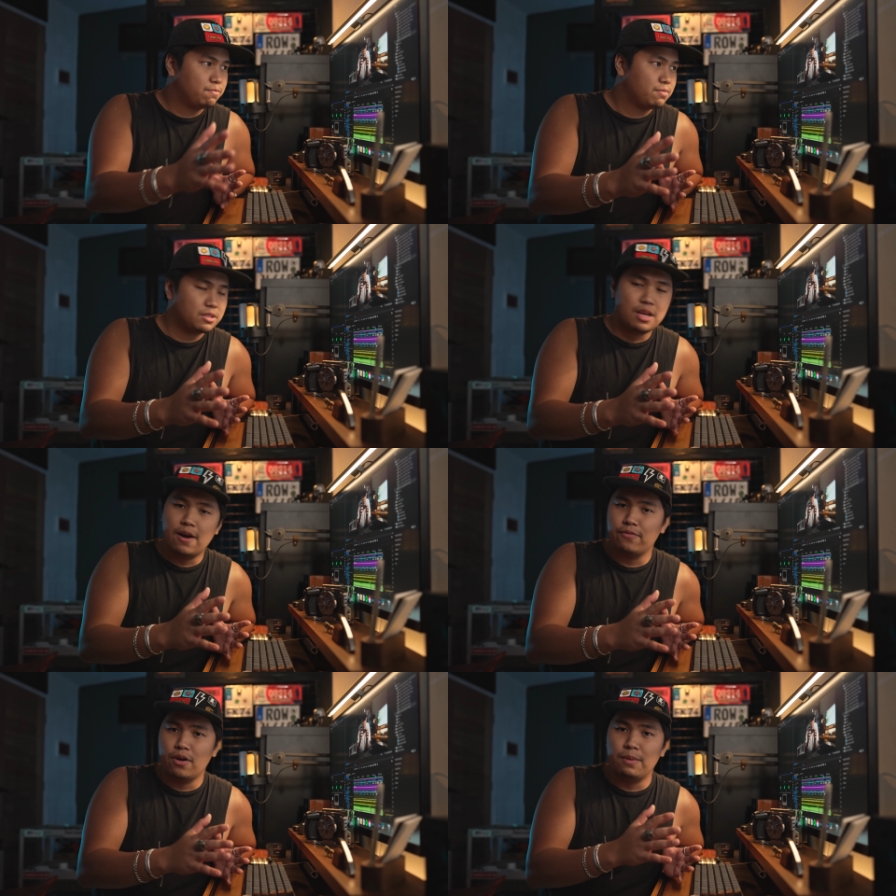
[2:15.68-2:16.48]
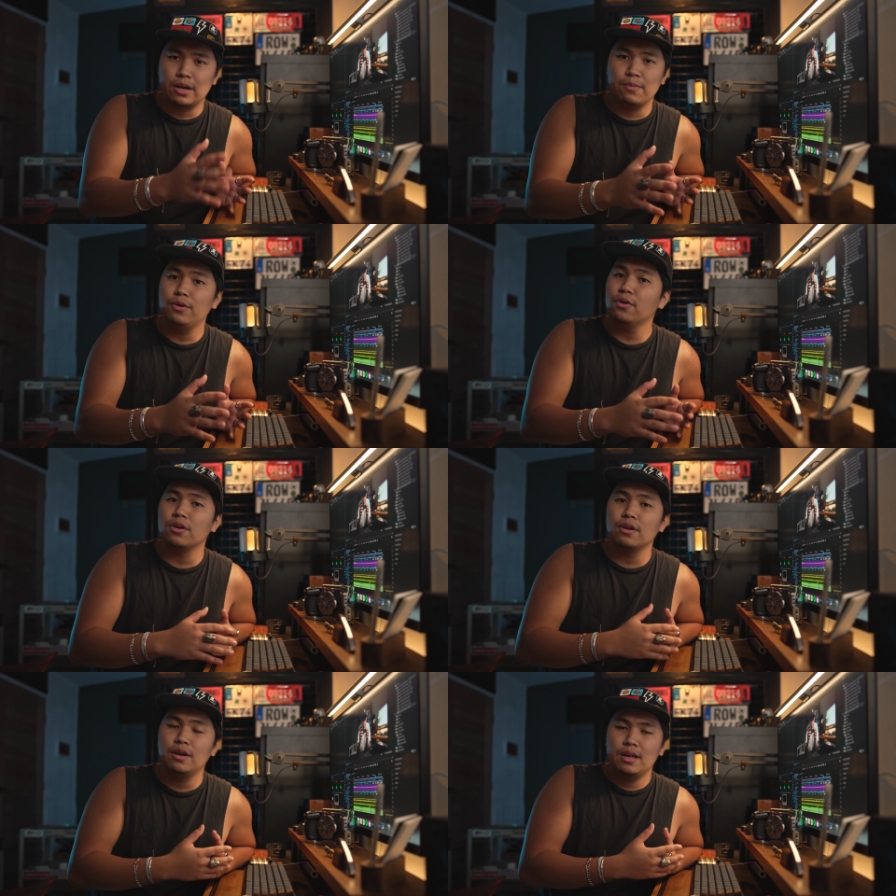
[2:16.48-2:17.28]
stuff on my
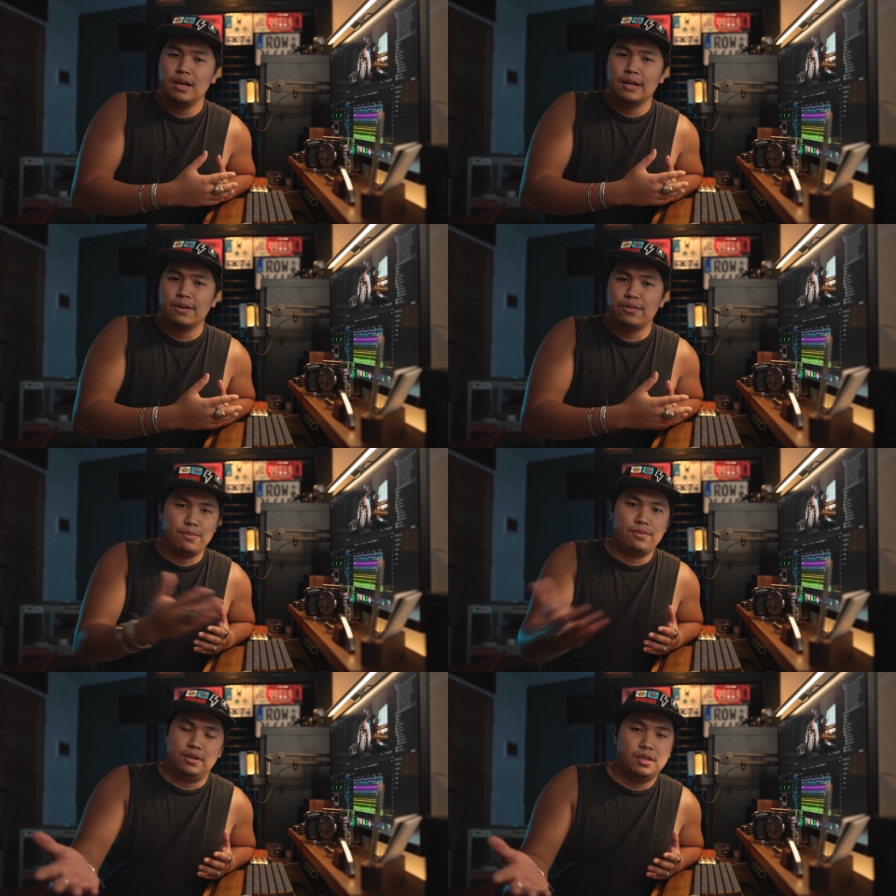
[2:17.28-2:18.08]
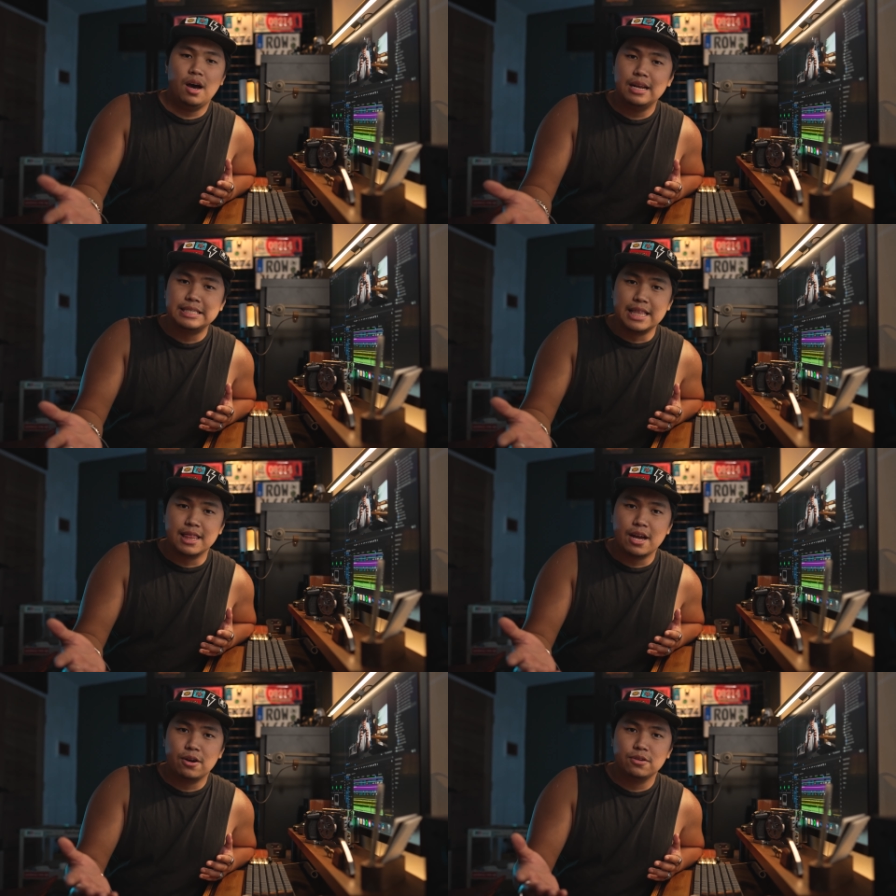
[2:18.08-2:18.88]
computer, the dot isn't
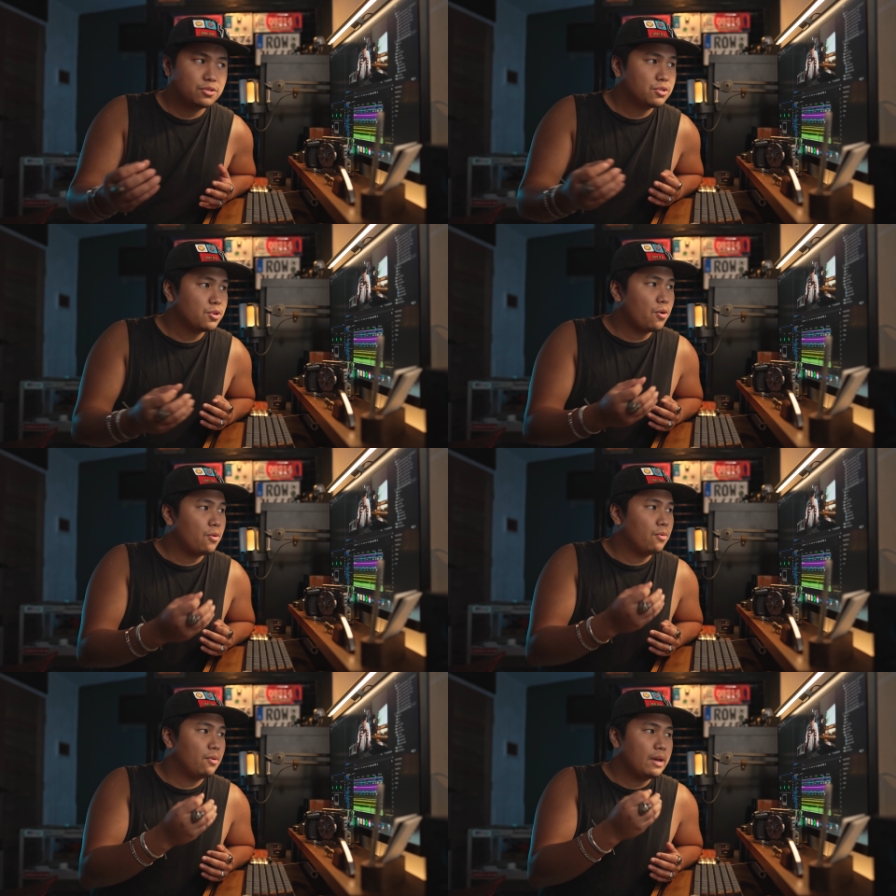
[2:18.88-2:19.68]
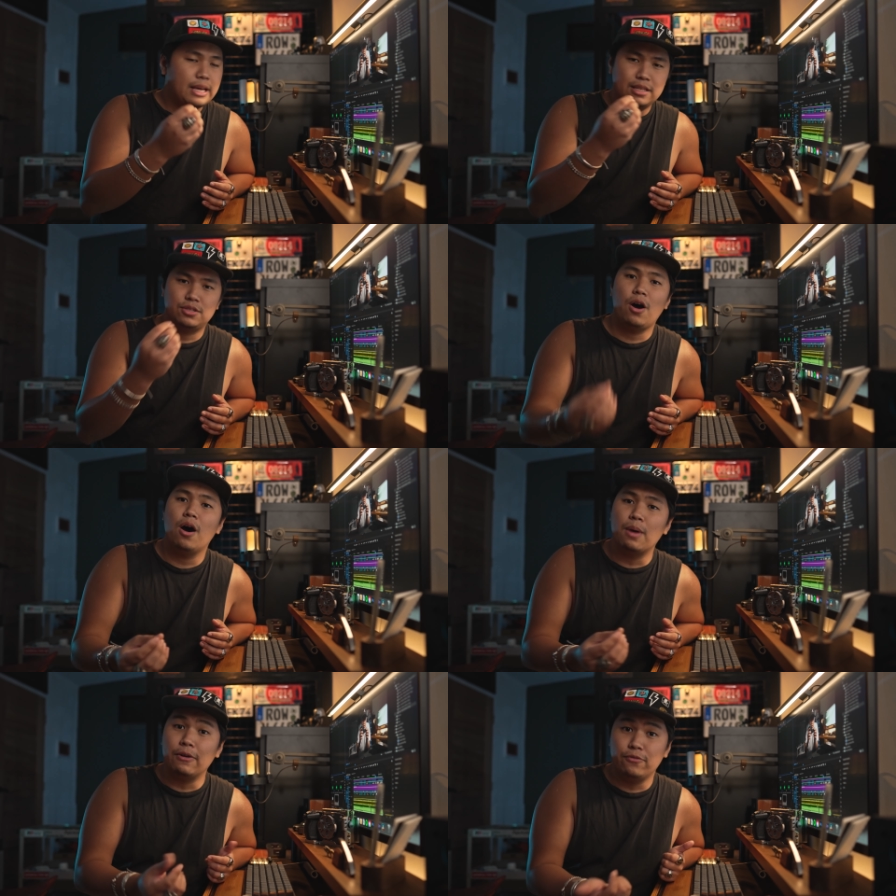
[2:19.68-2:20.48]
there. So it's
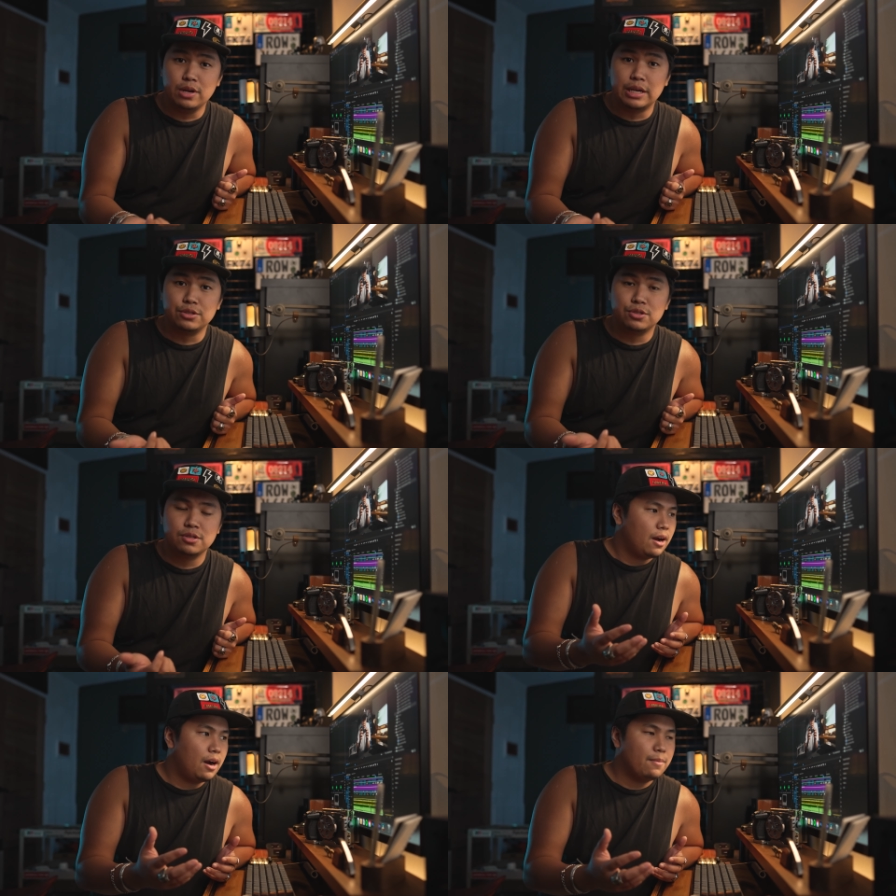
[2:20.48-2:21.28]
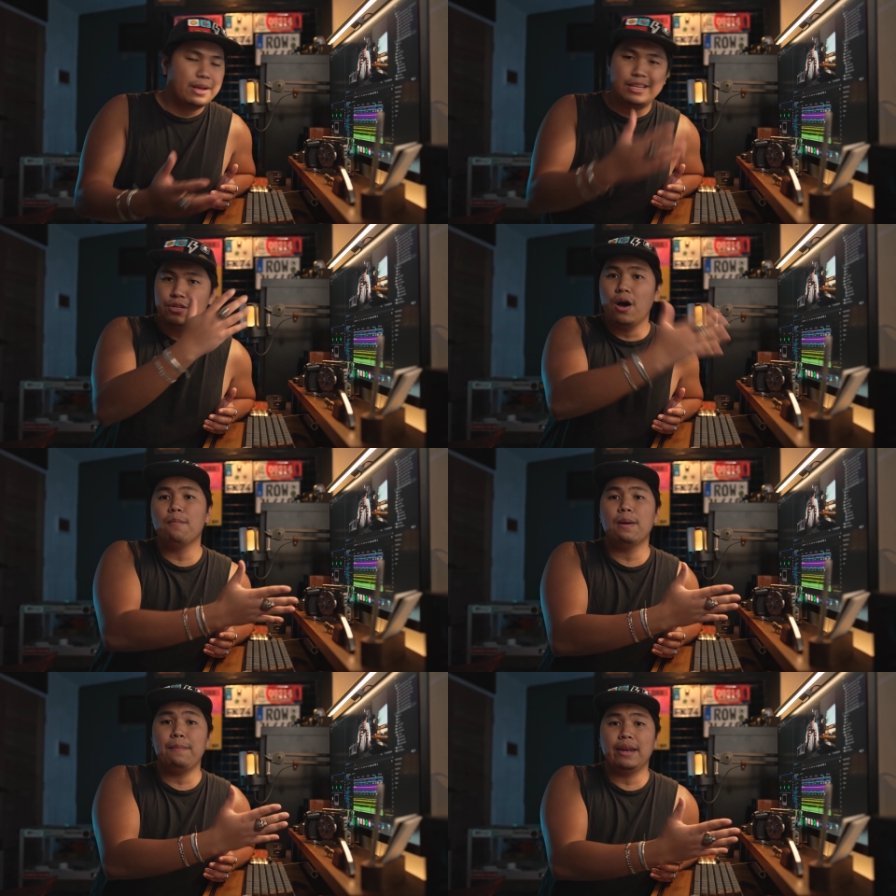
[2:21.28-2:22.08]
on my footage, and it's on
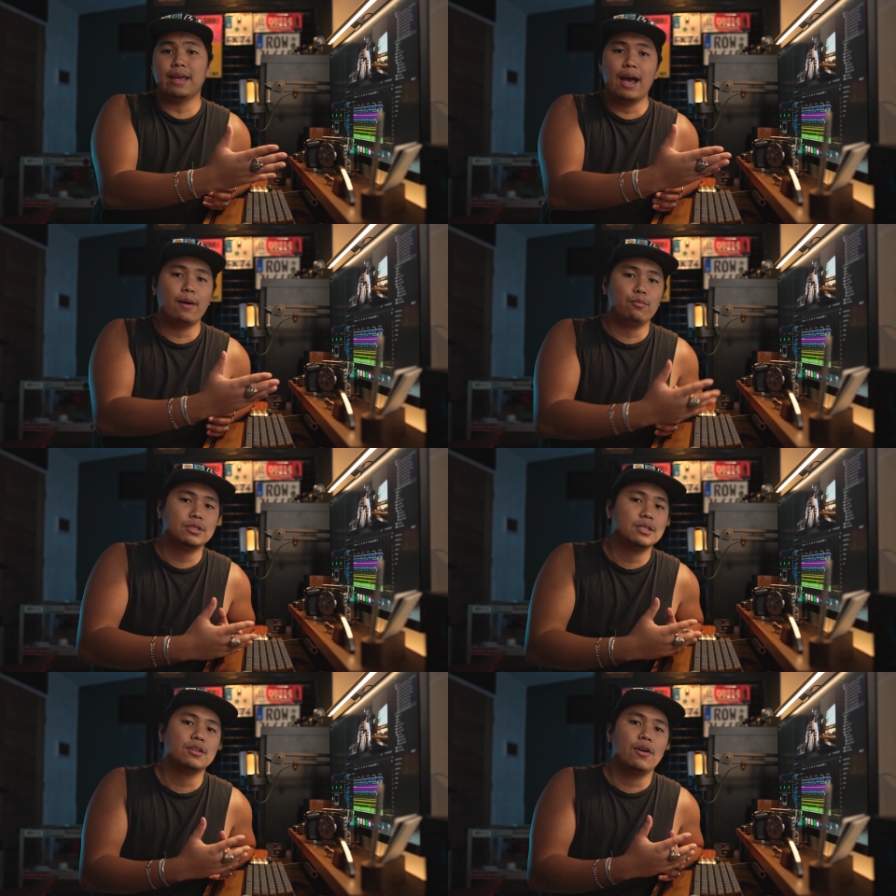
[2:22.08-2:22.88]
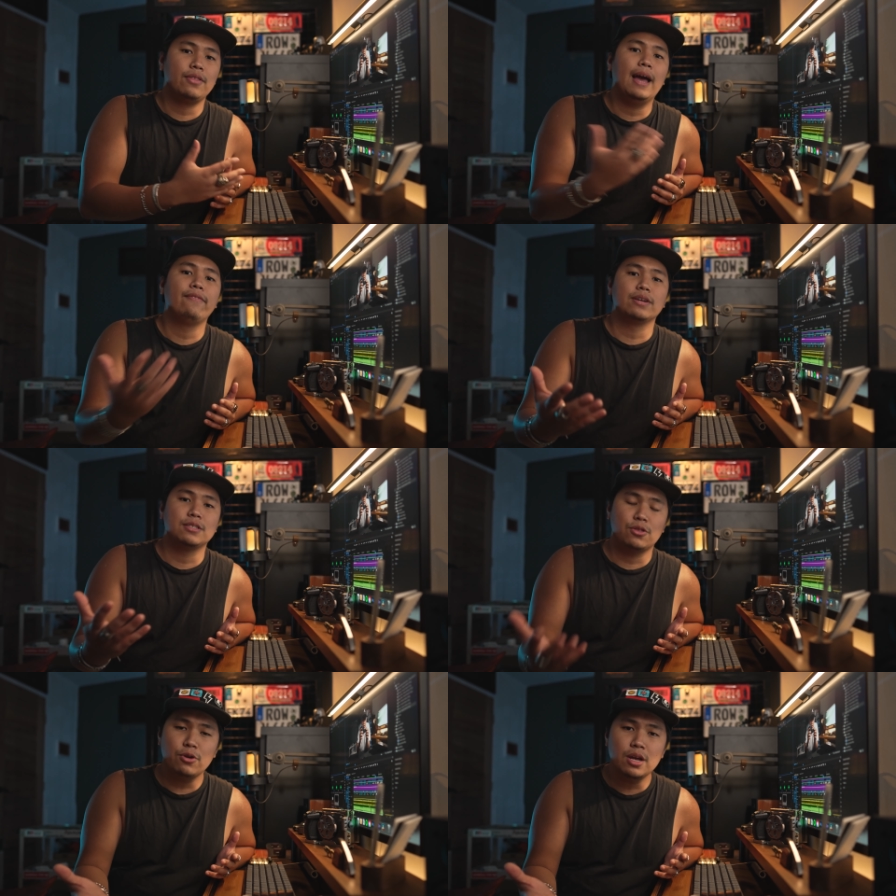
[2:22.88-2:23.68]
my main cam, which is on the
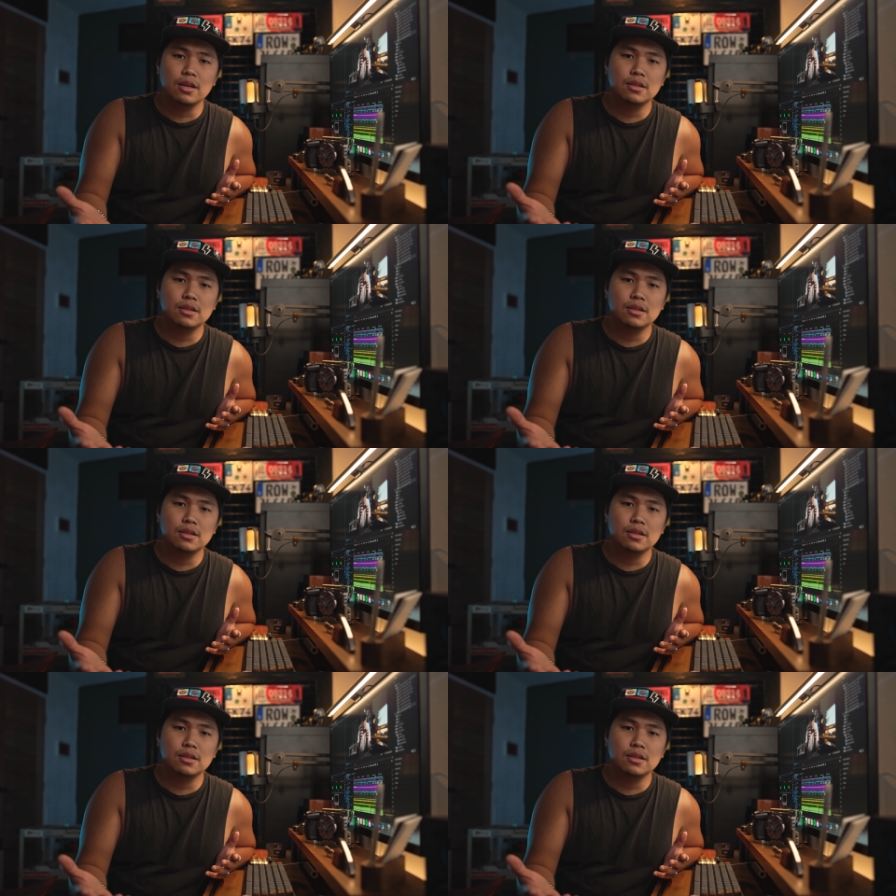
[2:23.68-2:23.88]
FX3.